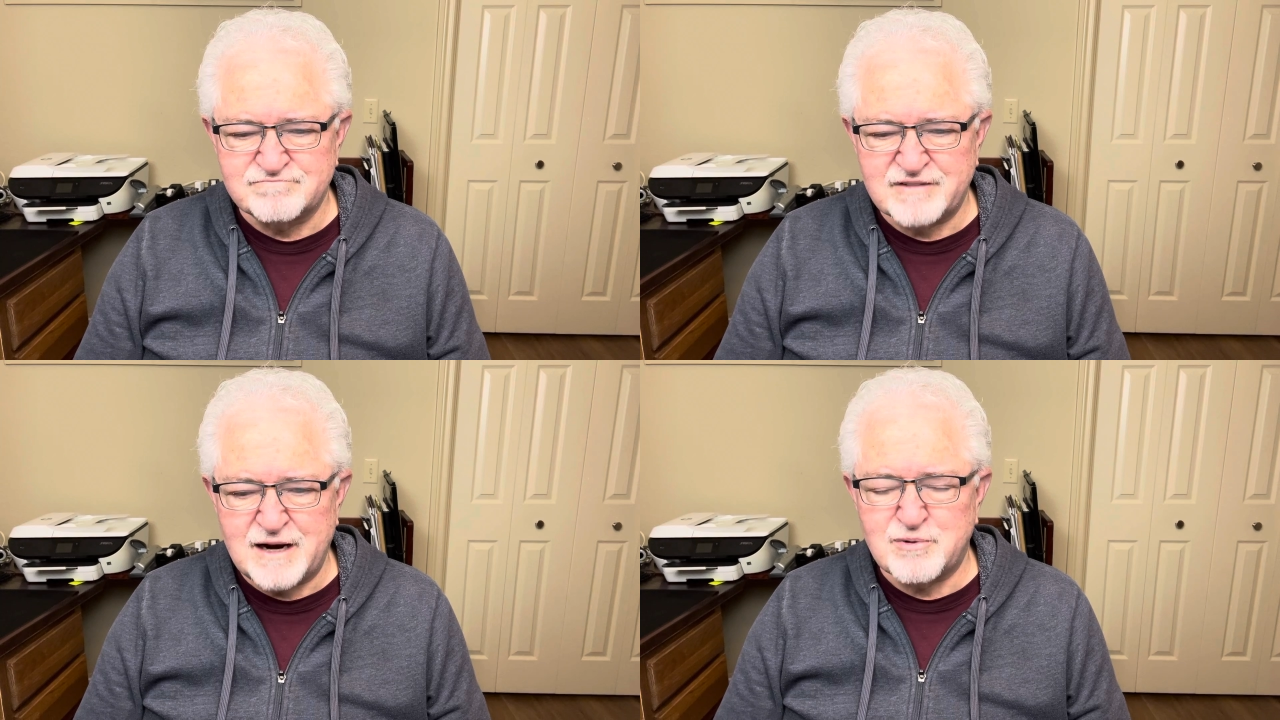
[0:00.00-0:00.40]

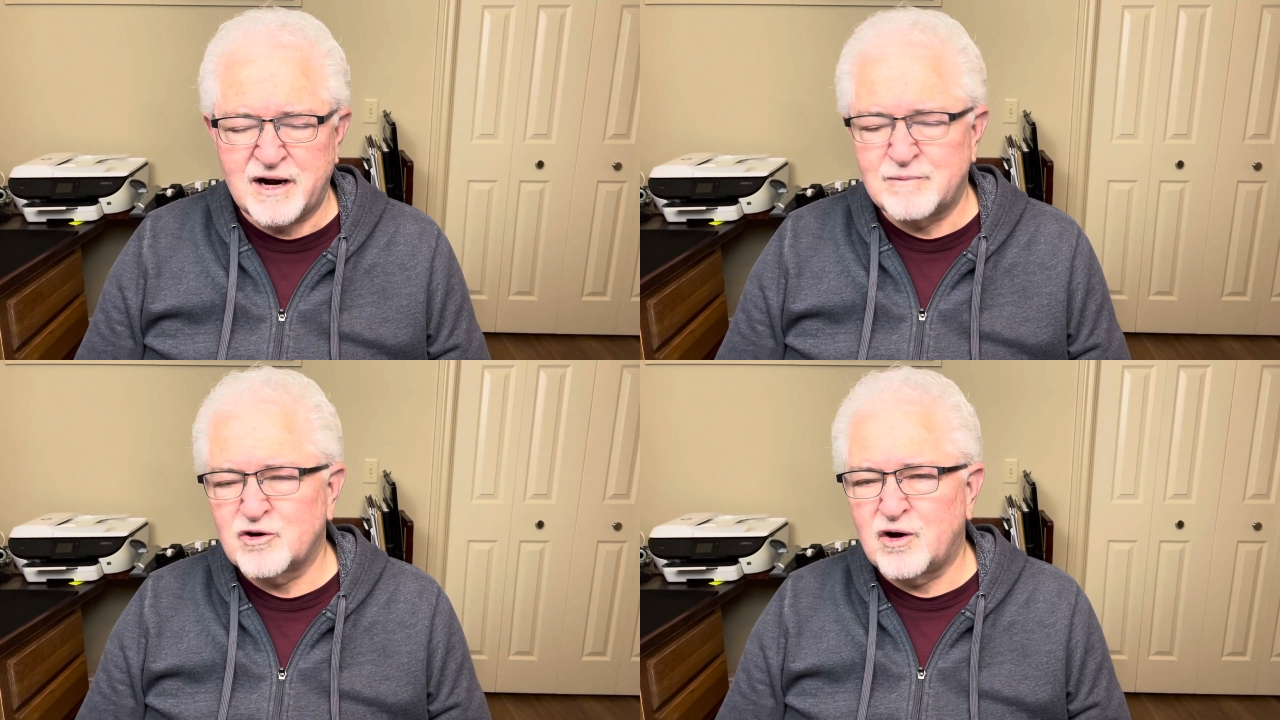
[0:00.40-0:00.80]

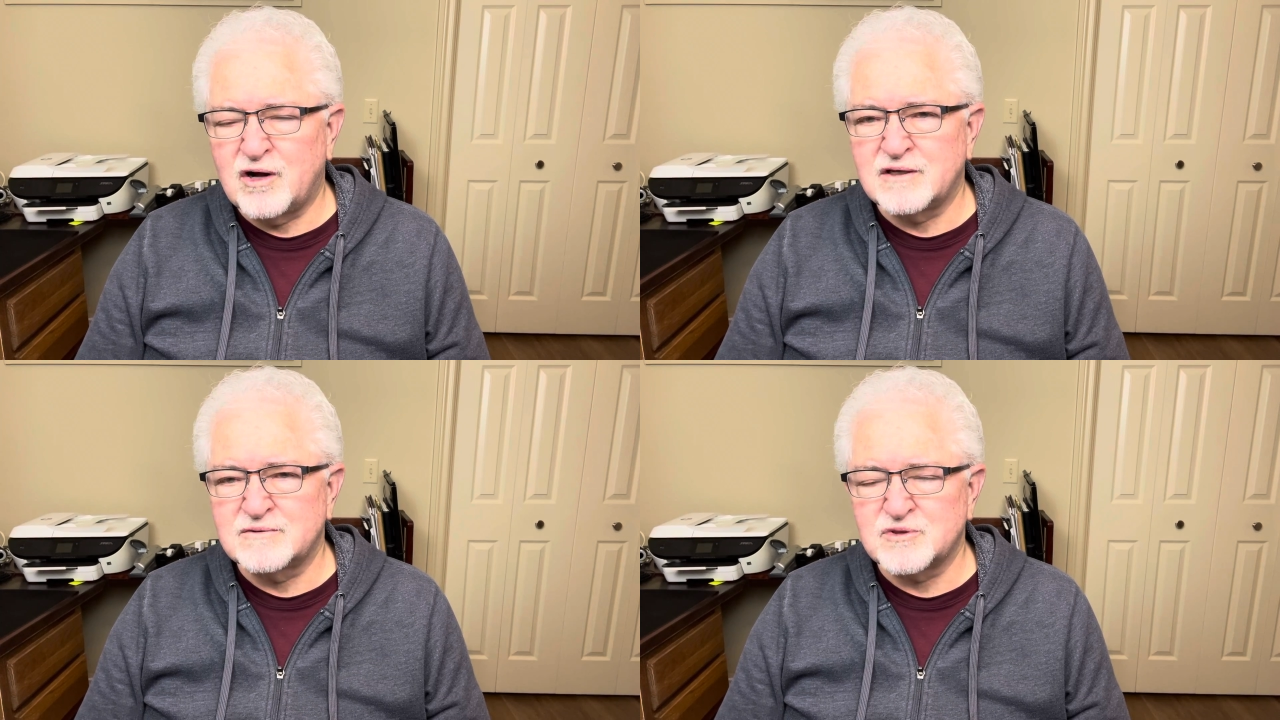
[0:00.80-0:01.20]
Abraham
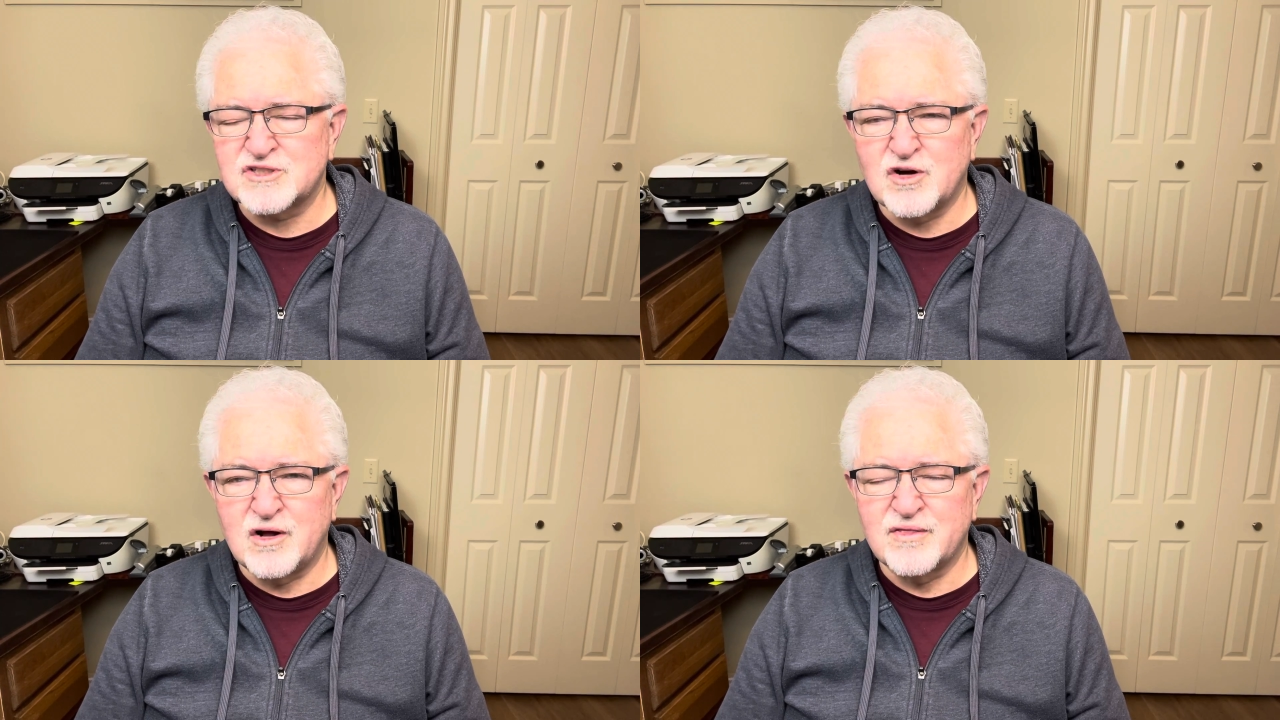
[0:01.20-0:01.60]
called was
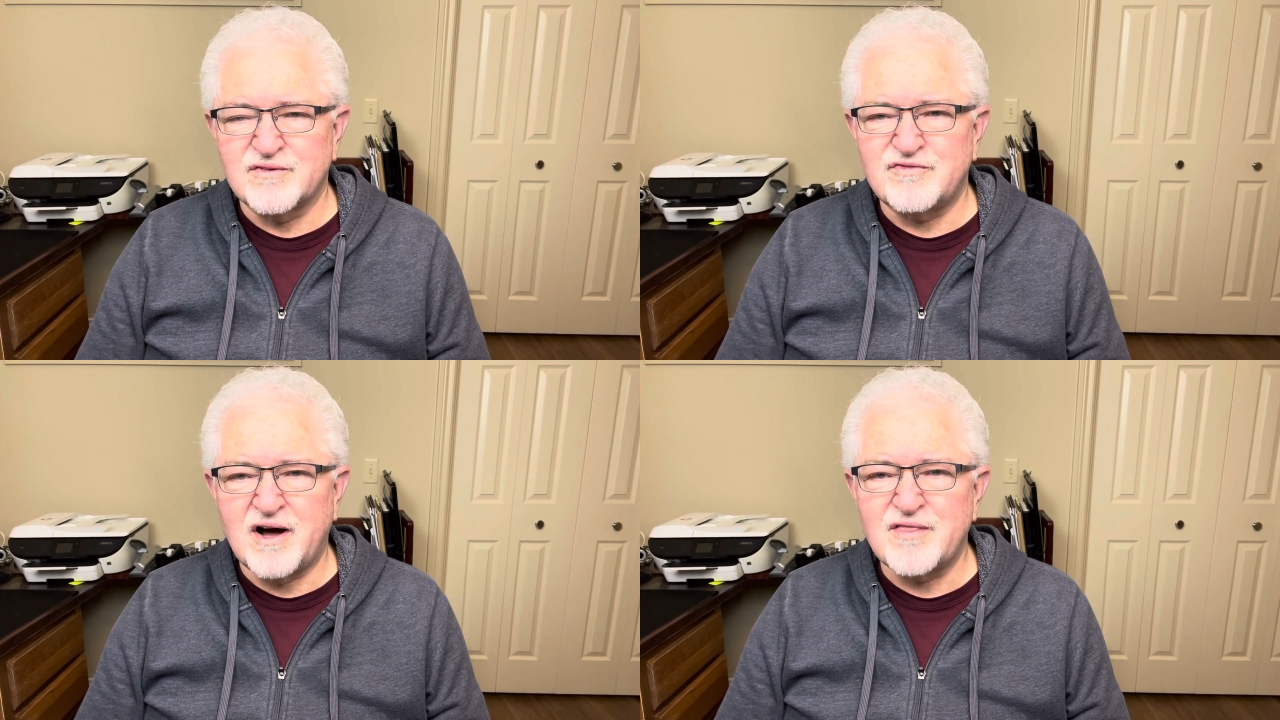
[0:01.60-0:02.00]
called
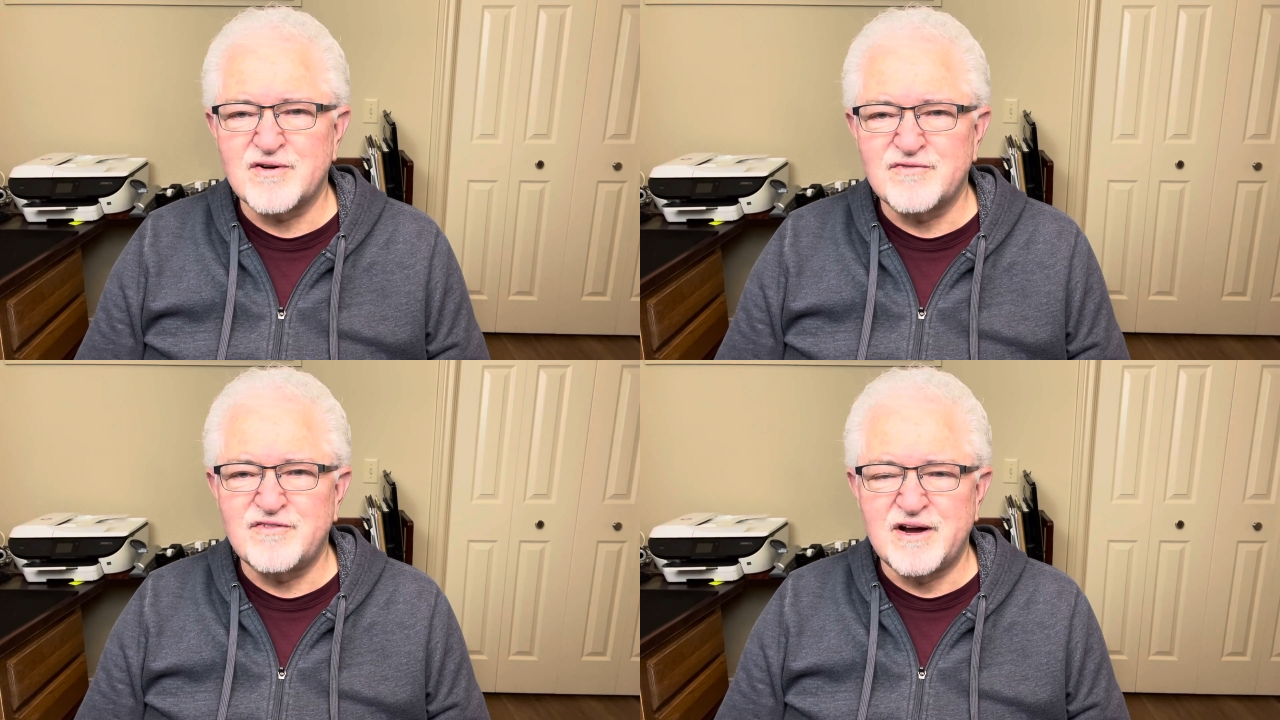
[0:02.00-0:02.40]
the father
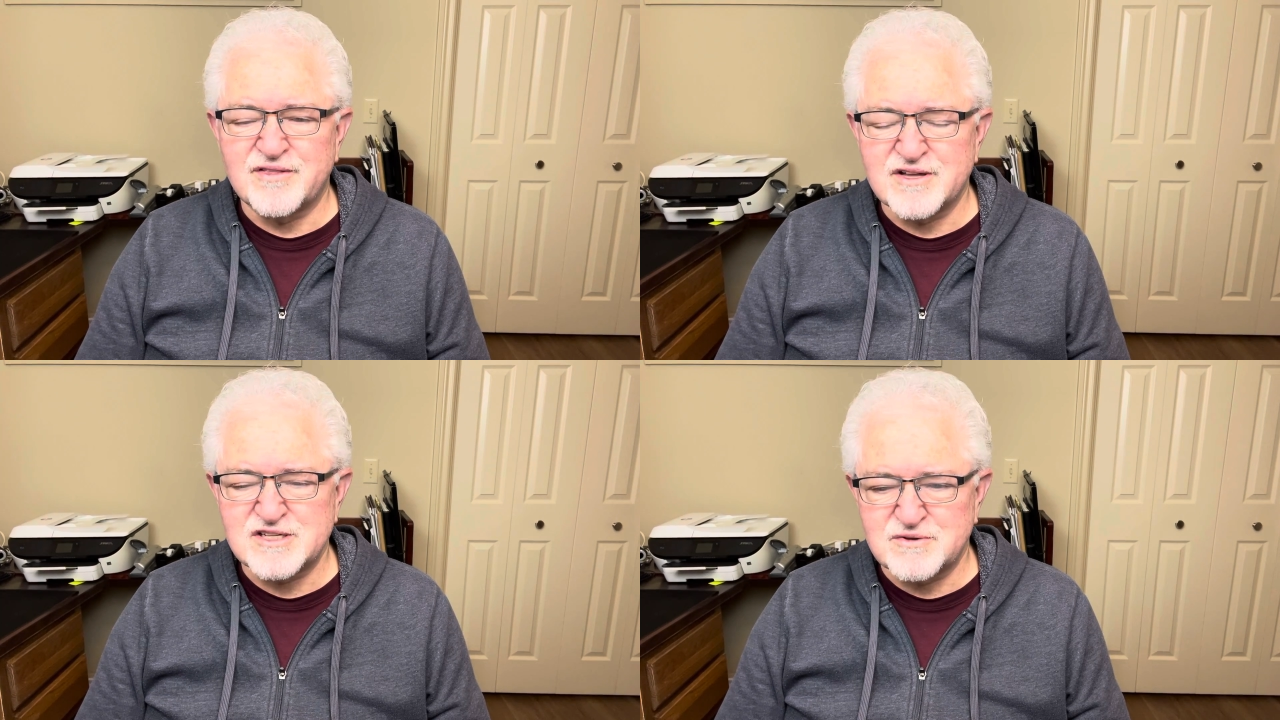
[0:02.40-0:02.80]
of faith
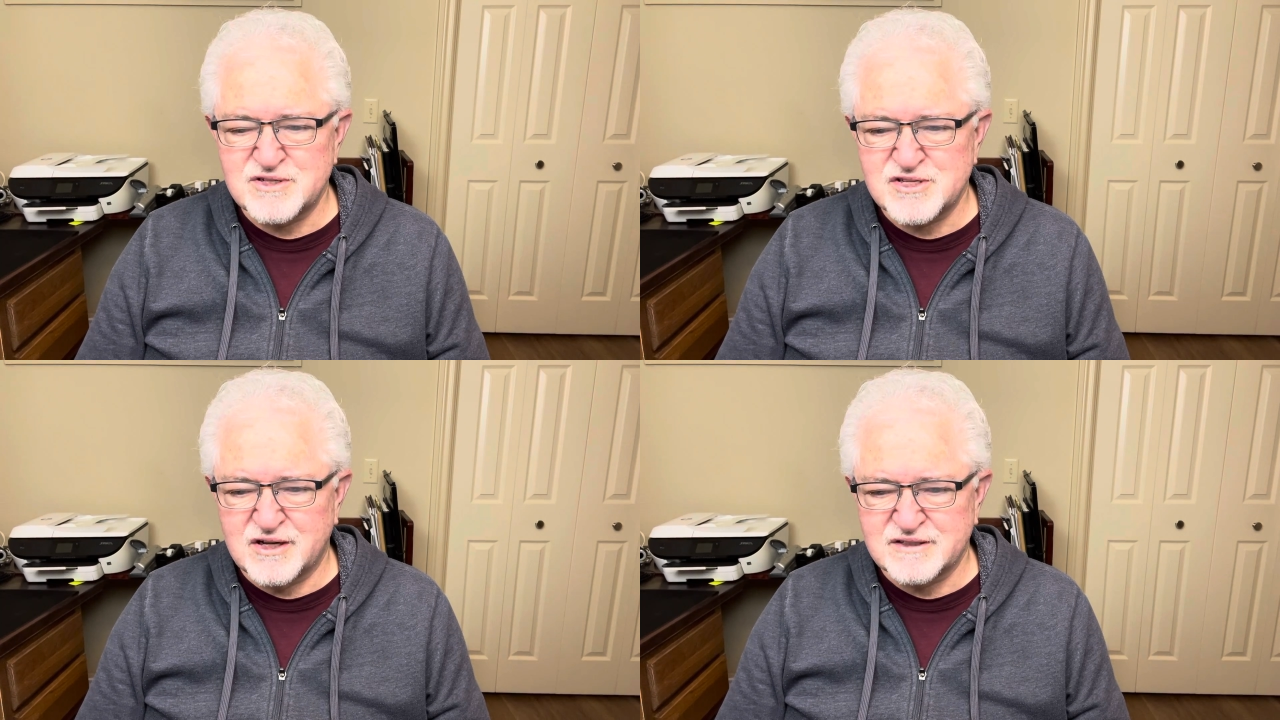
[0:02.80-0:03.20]
as a
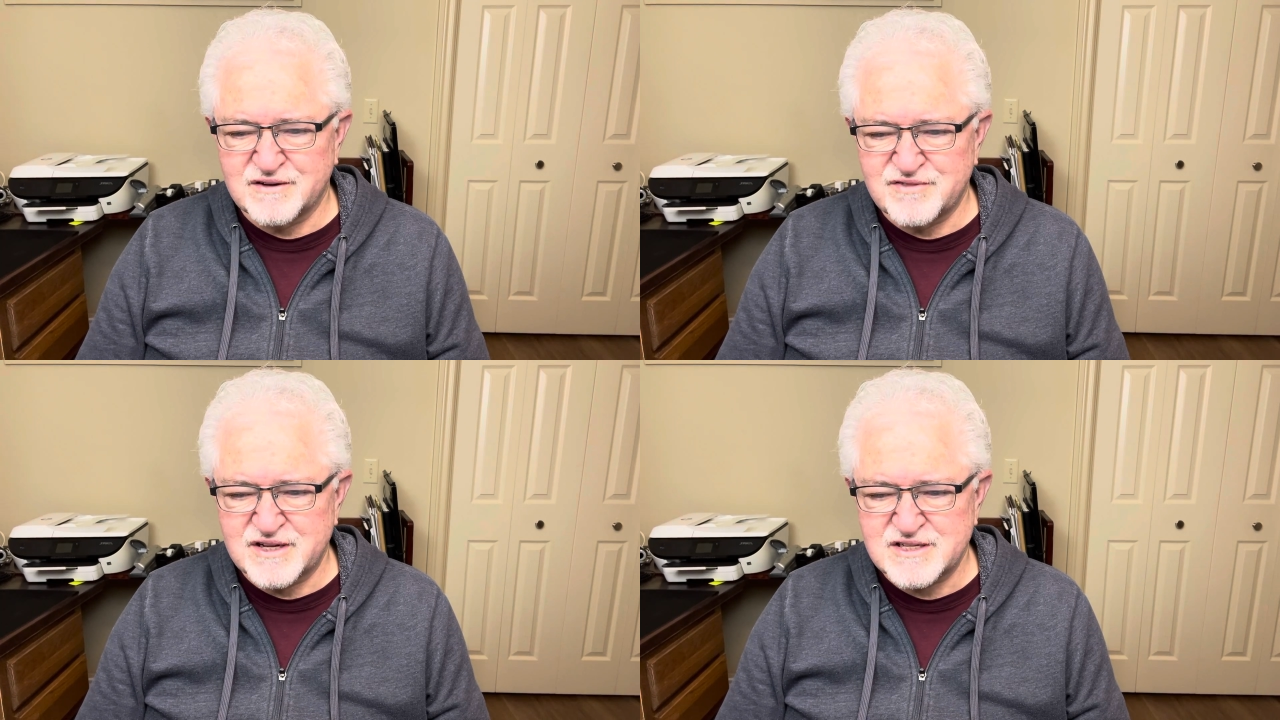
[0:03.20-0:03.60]
result
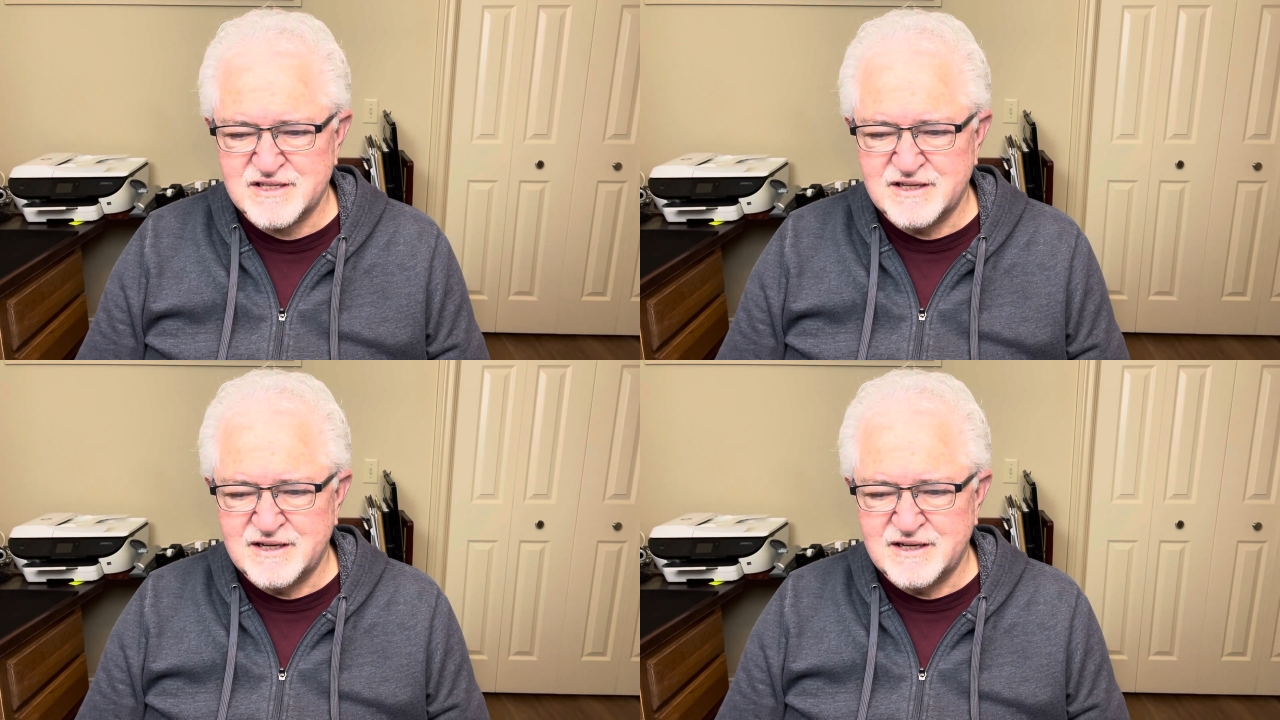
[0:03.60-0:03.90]
of this.